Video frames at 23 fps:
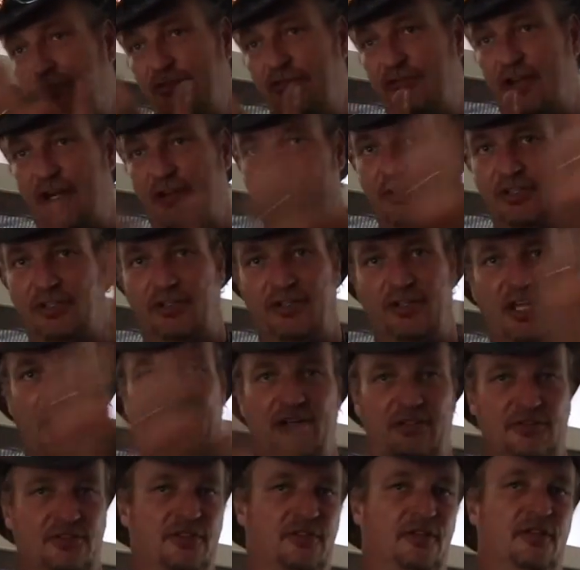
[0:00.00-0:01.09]
for five hundred
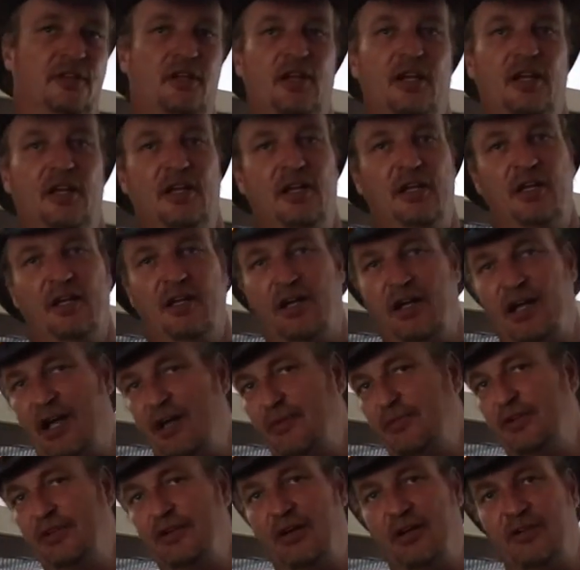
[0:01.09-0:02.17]
thousand. Mm.
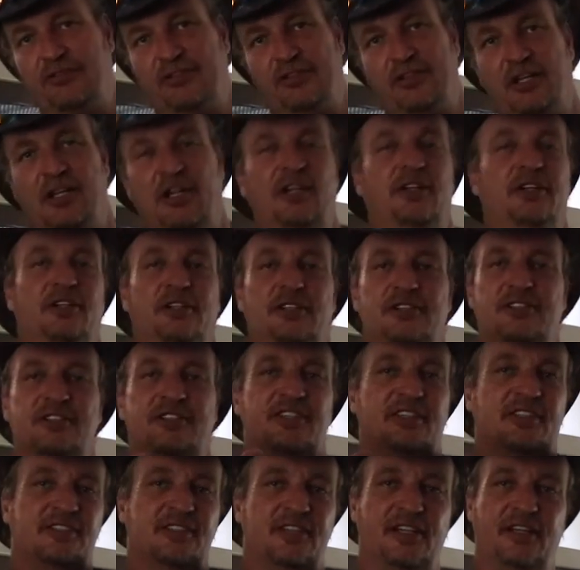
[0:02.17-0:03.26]
I've been offered one hundred and
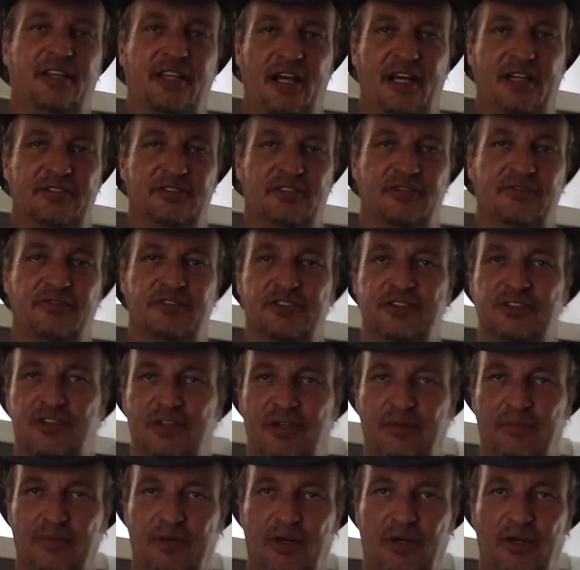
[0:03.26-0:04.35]
sixty thousand for
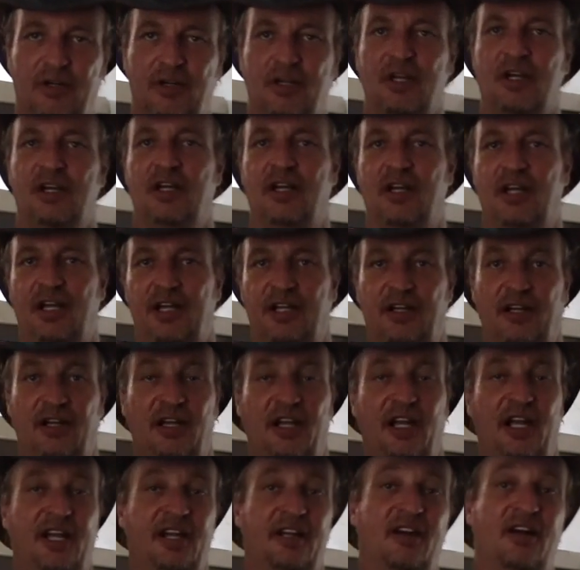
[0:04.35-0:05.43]
Snowball. Just for Snowball. And
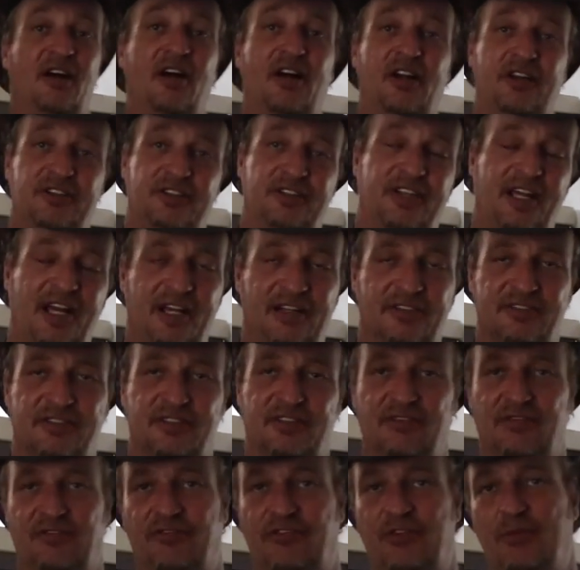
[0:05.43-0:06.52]
and a hundred
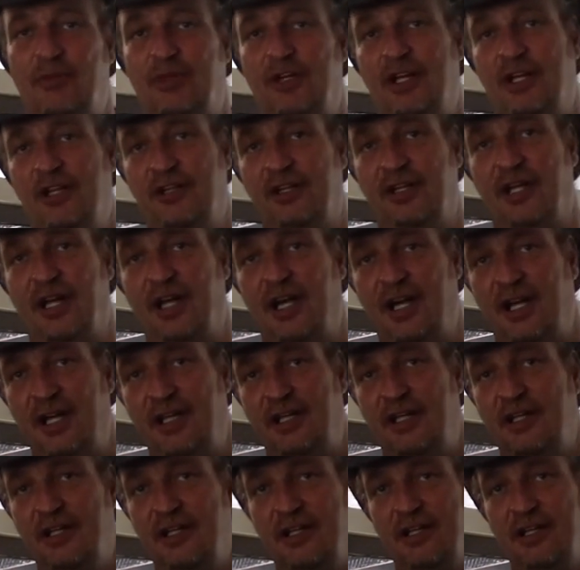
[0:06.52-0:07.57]
thousand from another guy.